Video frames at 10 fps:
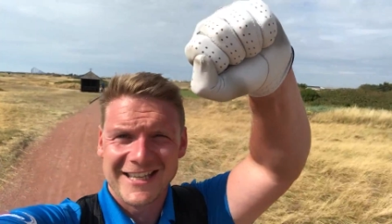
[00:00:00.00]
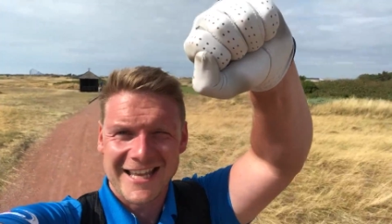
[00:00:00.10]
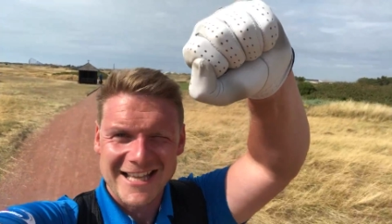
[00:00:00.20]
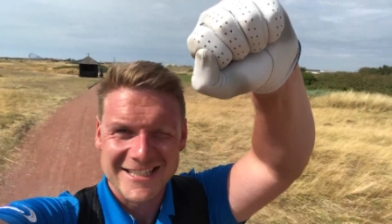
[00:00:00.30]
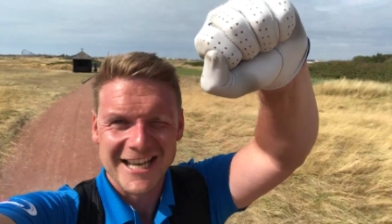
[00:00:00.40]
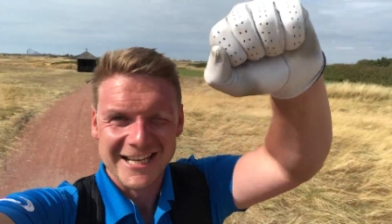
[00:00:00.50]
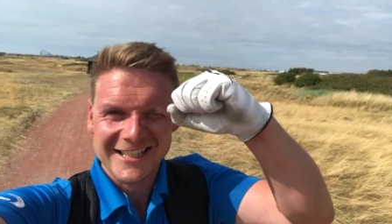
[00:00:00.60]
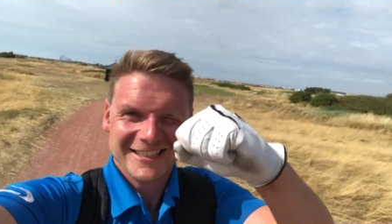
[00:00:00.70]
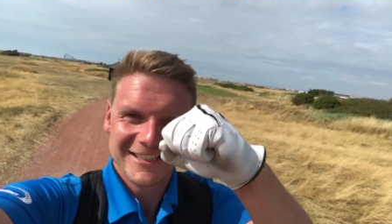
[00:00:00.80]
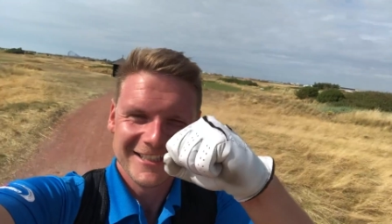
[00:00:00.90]
Get in.
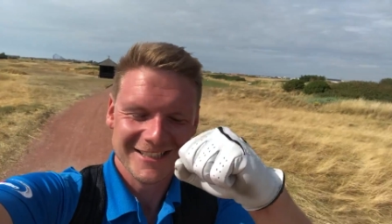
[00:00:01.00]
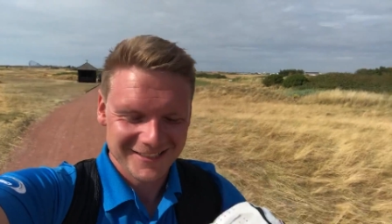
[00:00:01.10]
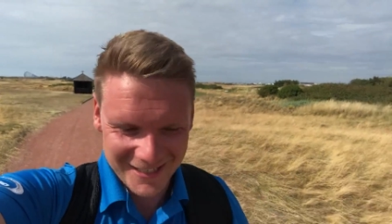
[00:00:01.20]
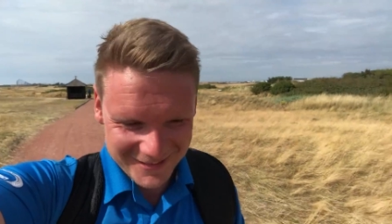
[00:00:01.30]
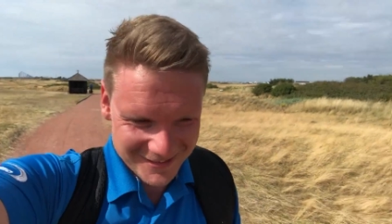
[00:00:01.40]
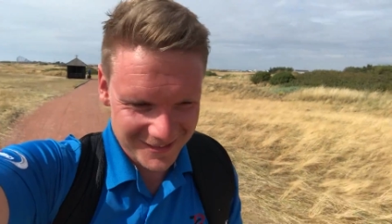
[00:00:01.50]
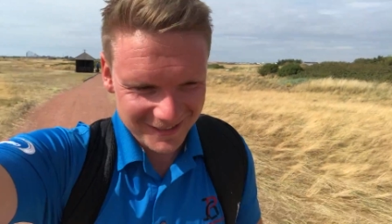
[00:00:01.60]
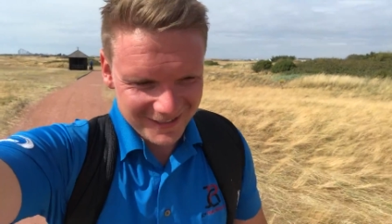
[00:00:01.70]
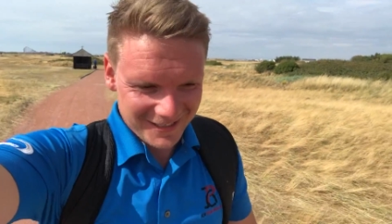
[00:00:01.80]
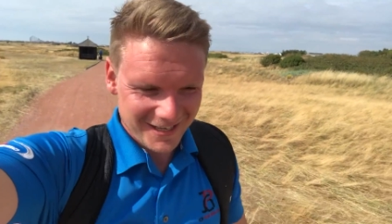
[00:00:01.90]
Yes.
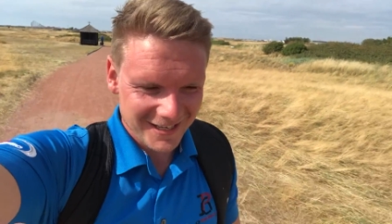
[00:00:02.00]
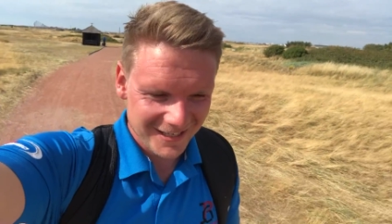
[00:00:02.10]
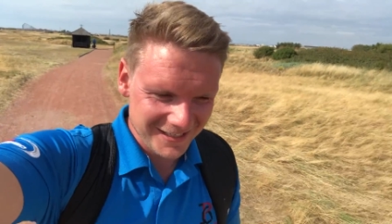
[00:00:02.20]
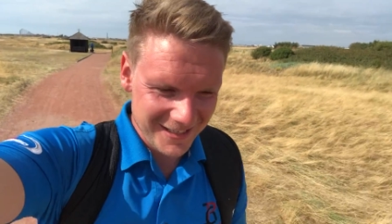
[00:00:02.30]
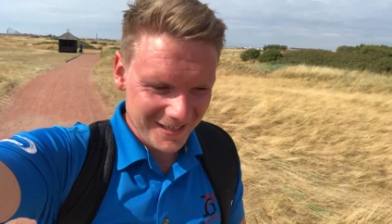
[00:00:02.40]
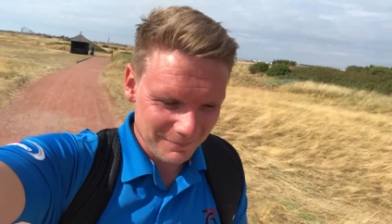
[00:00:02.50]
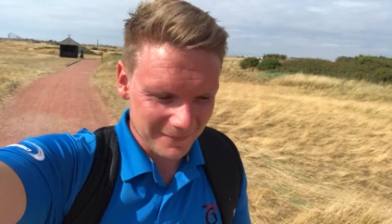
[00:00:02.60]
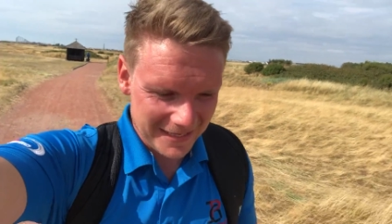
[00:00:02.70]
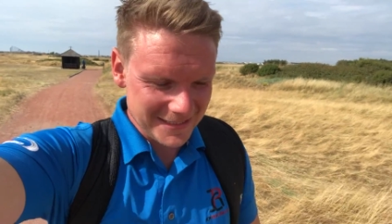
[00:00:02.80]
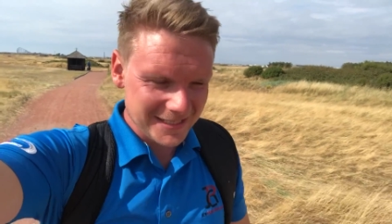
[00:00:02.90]

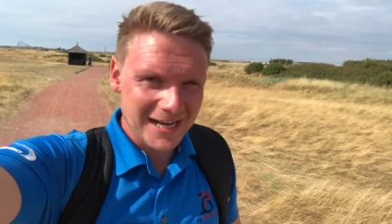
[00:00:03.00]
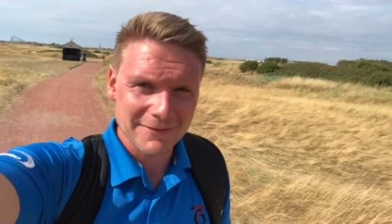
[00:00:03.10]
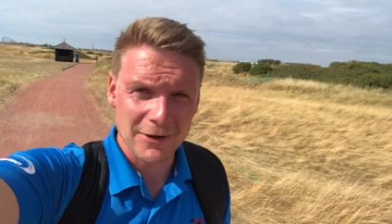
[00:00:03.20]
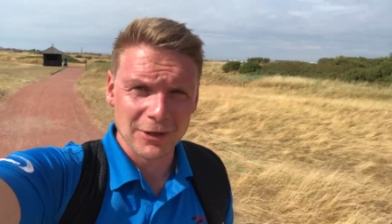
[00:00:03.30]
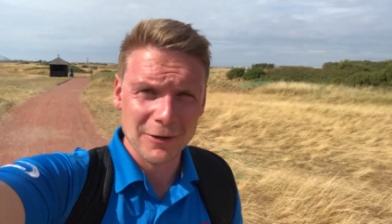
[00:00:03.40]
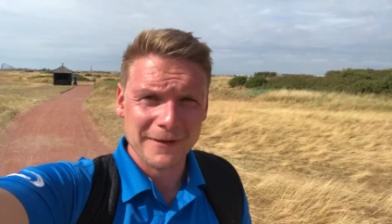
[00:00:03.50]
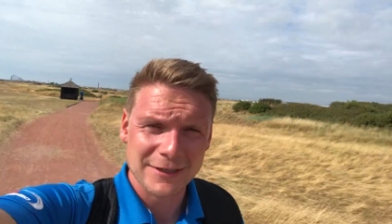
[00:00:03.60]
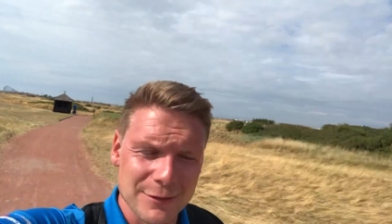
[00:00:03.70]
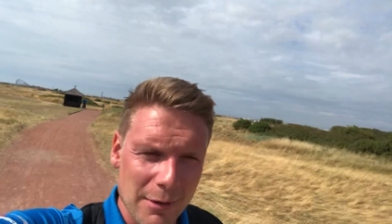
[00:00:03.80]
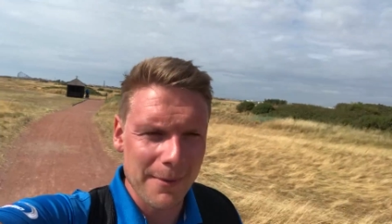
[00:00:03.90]
Um, it's kind of a hollow victory.